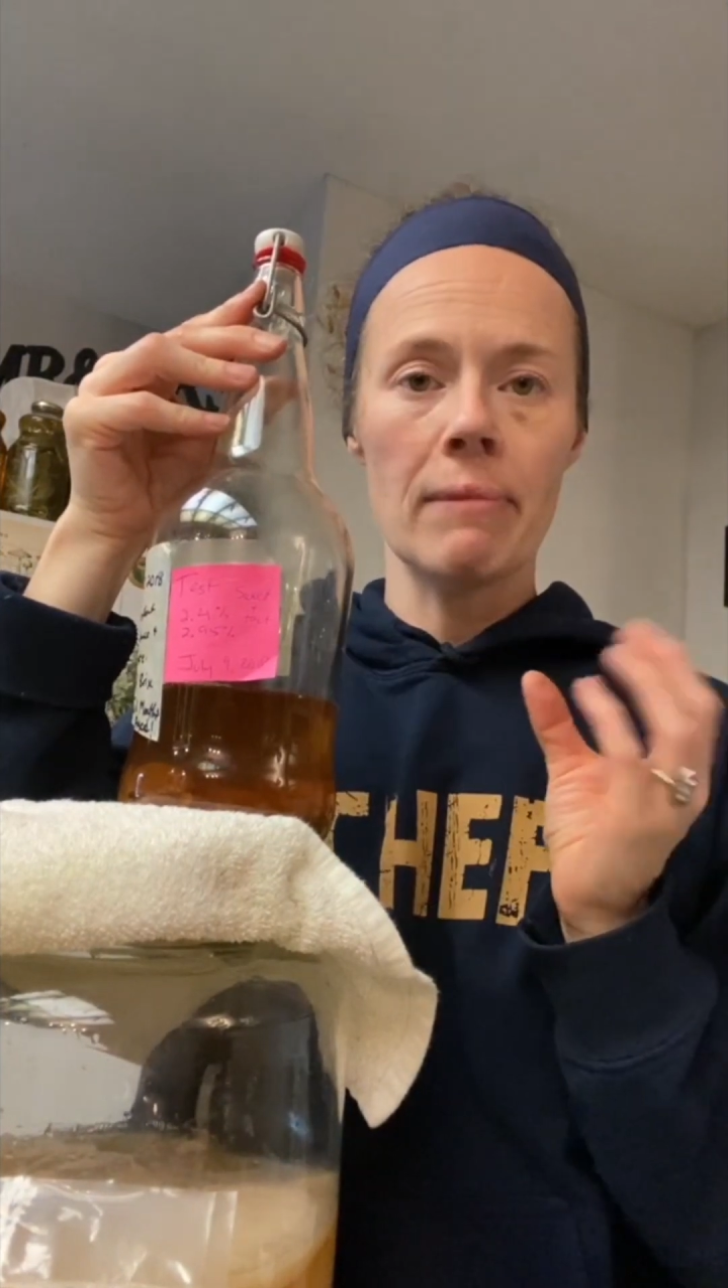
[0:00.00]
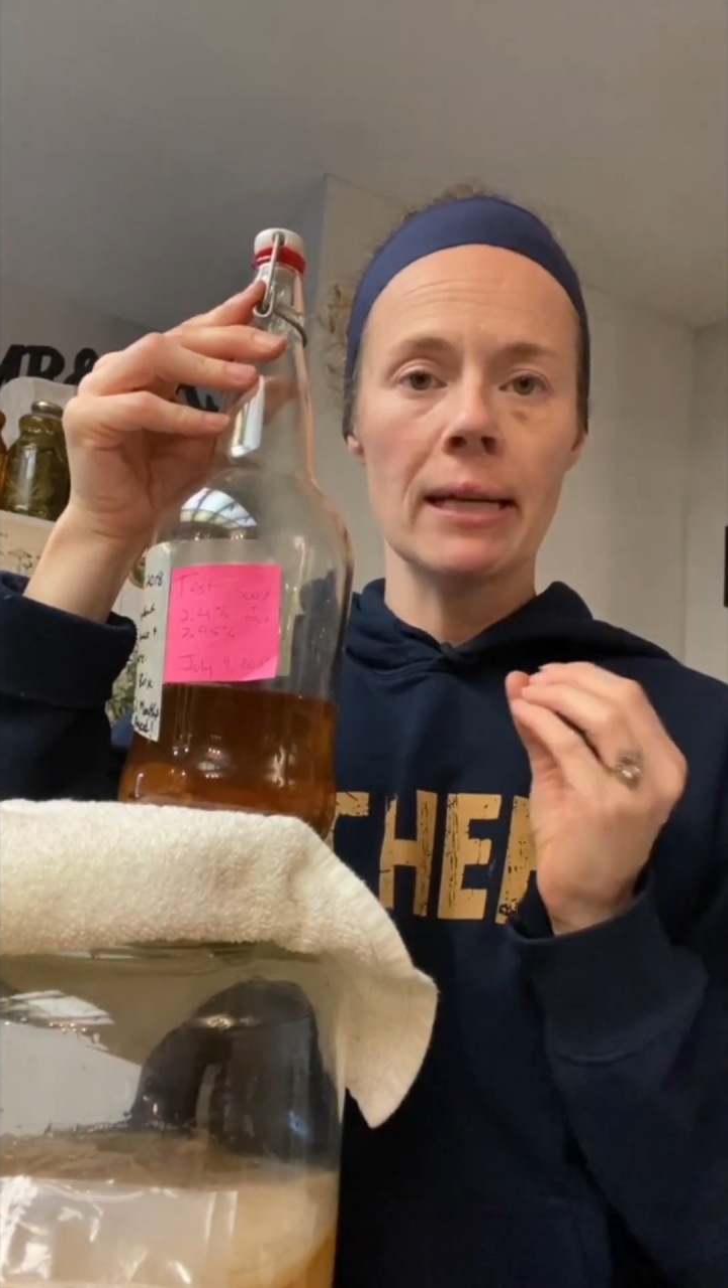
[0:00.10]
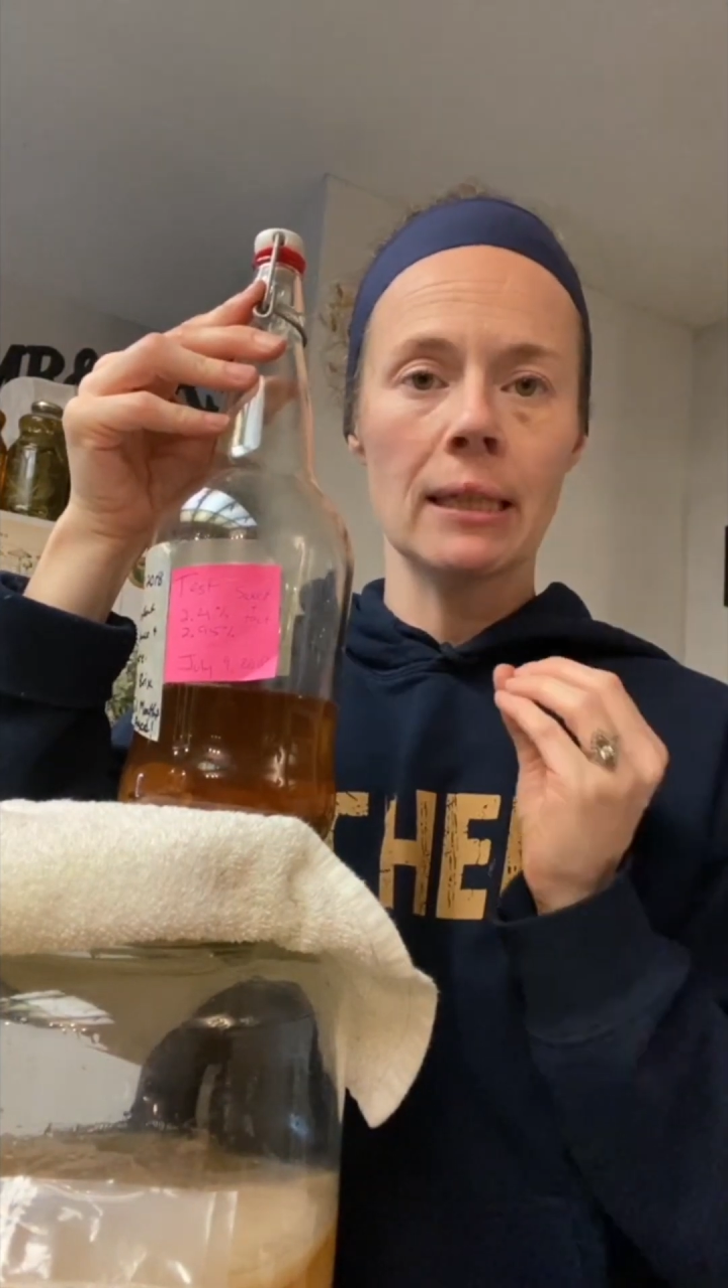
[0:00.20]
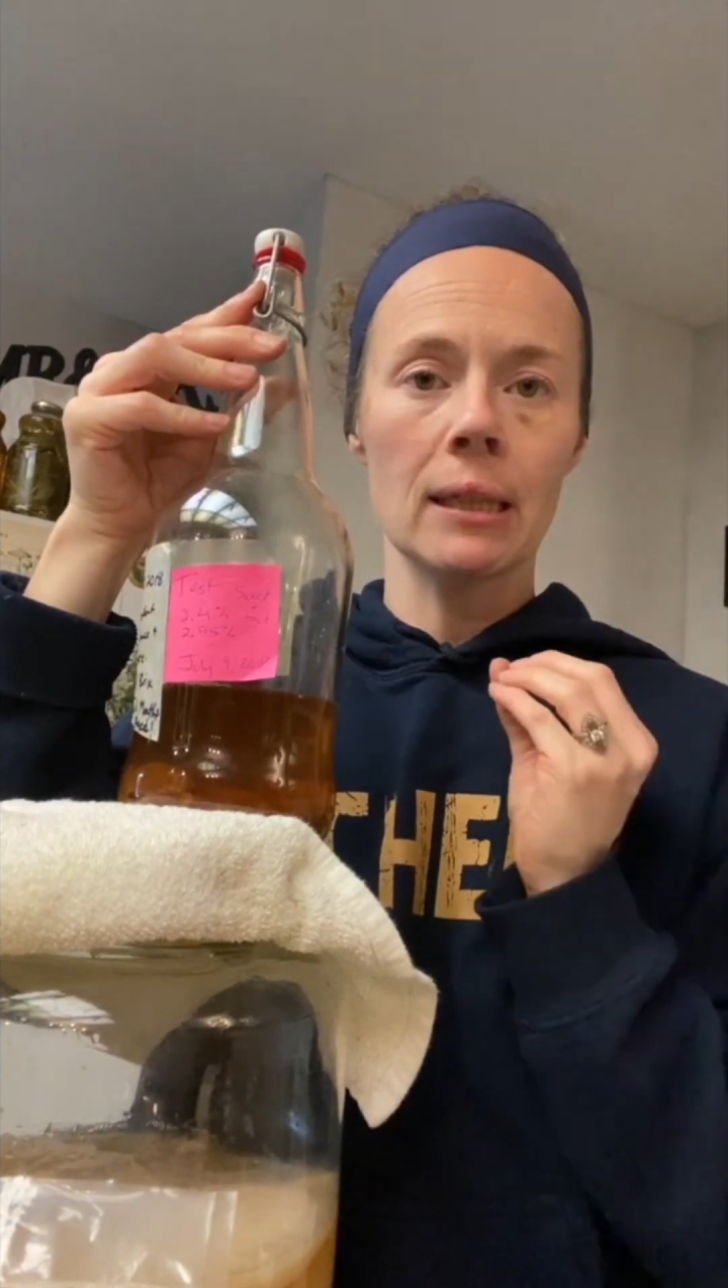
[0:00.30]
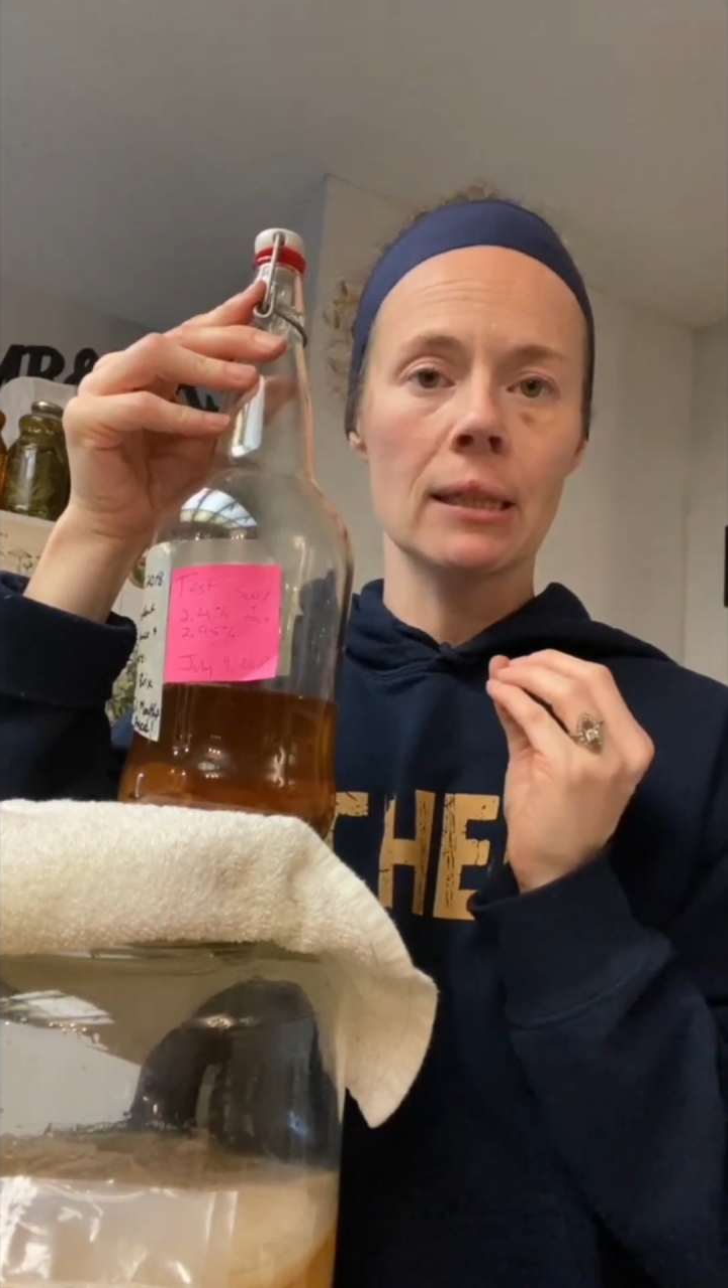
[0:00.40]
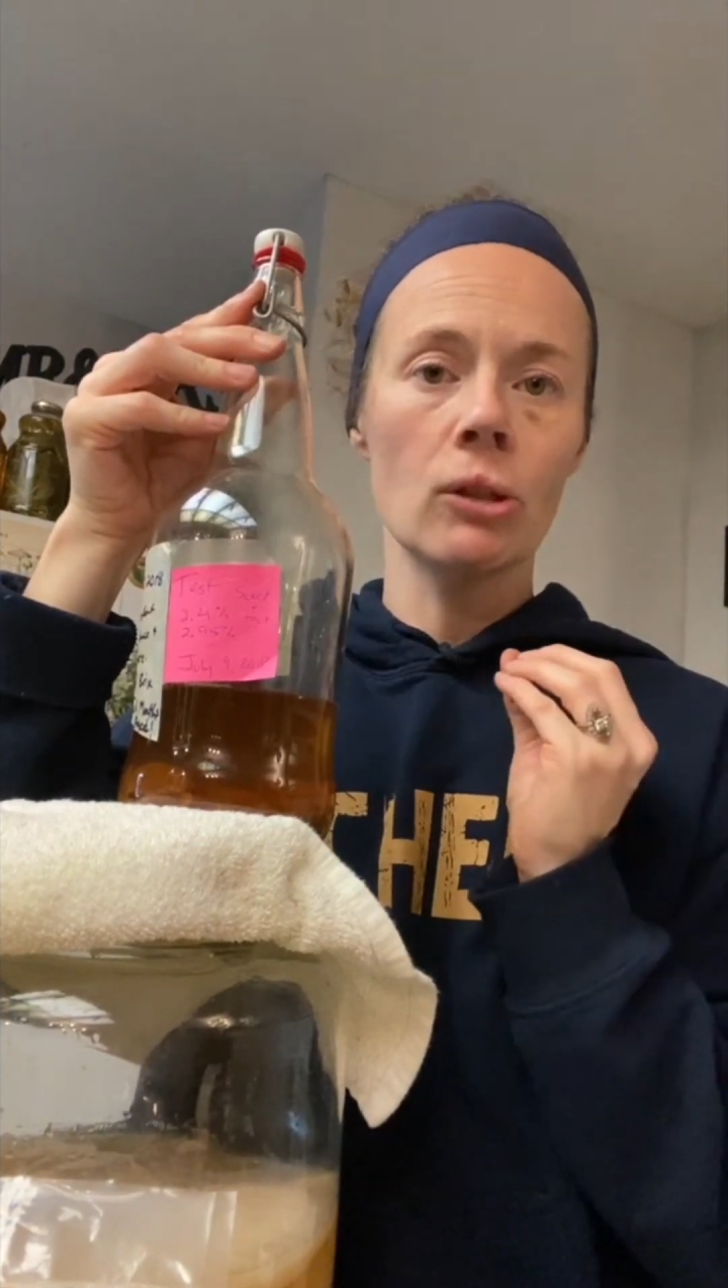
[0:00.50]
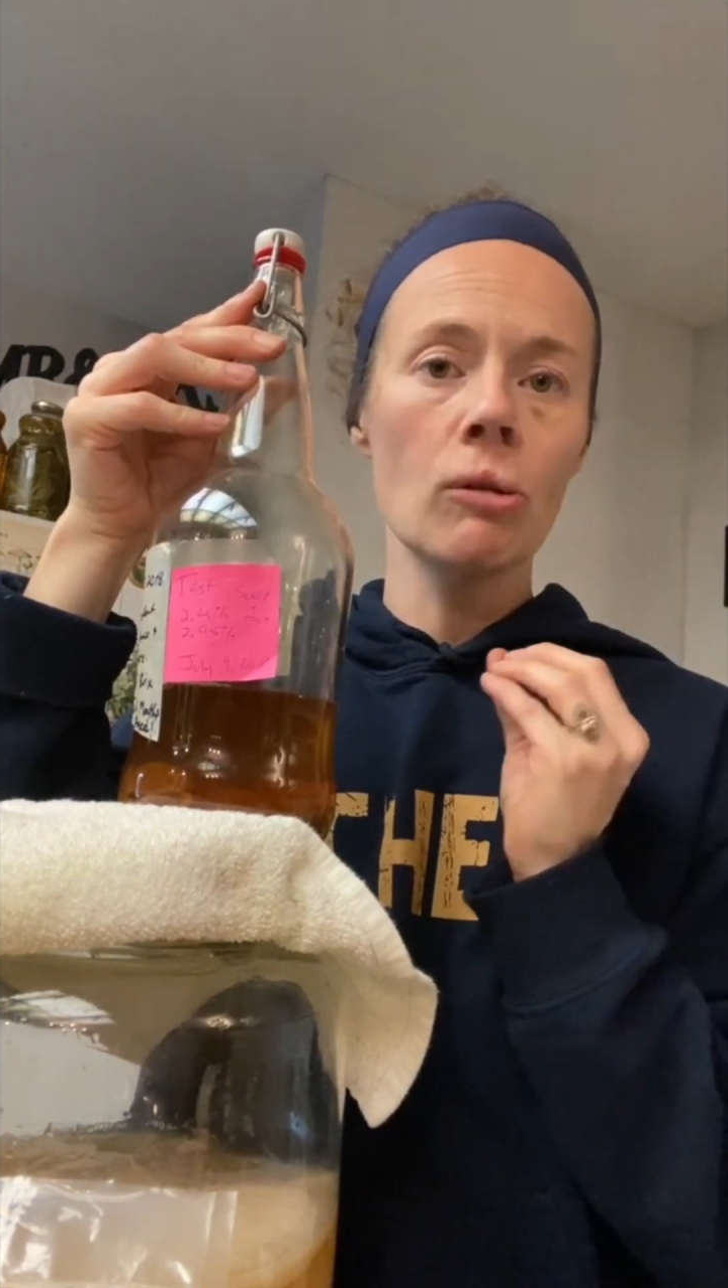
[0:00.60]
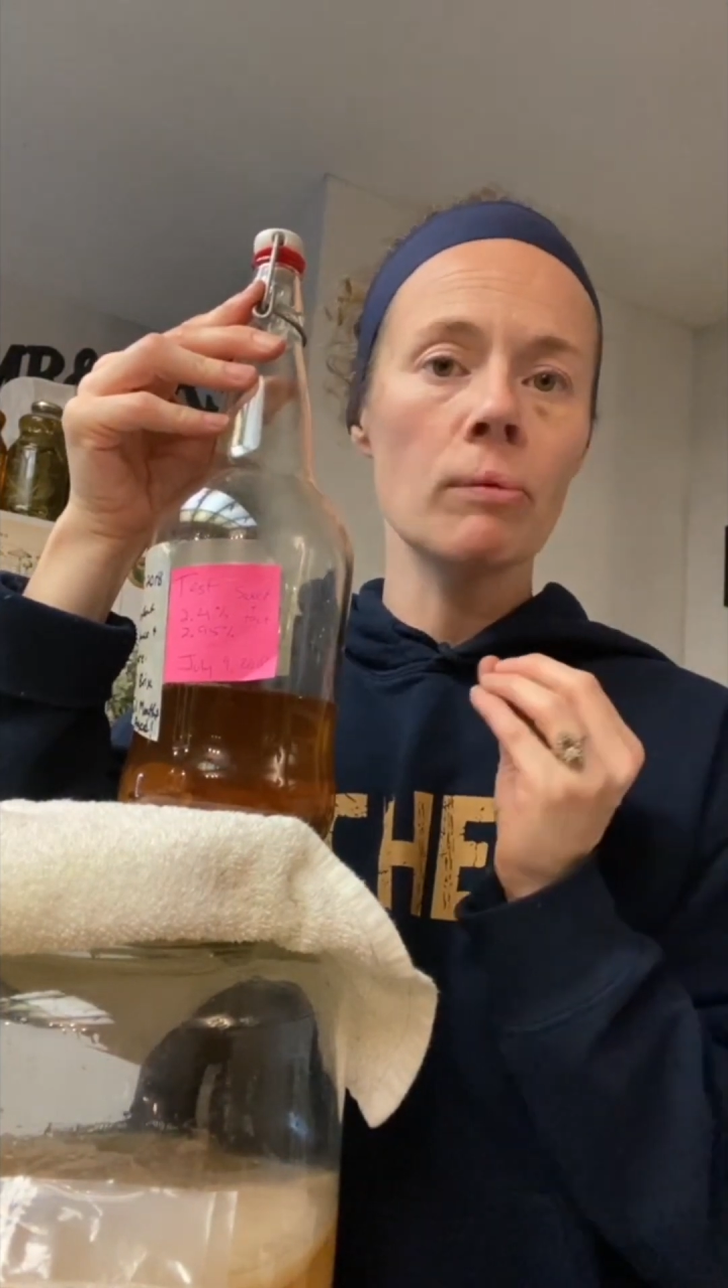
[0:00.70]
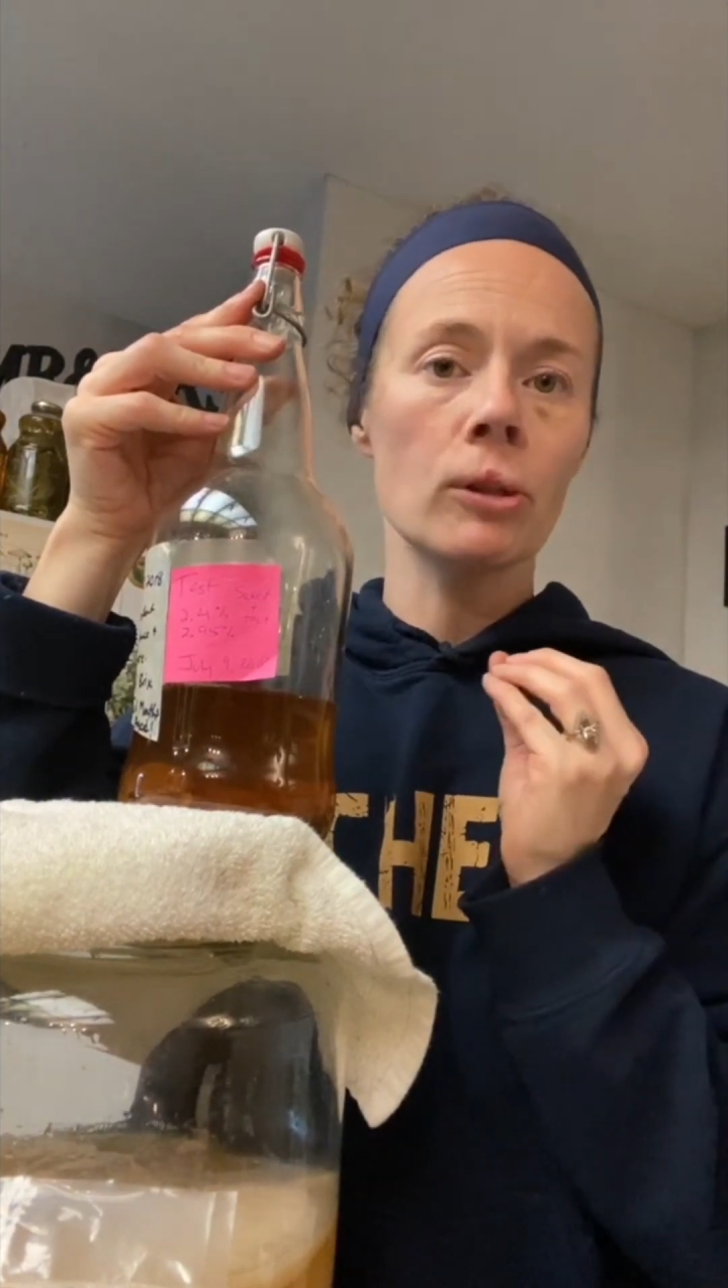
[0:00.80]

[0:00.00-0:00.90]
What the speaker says: makes it super,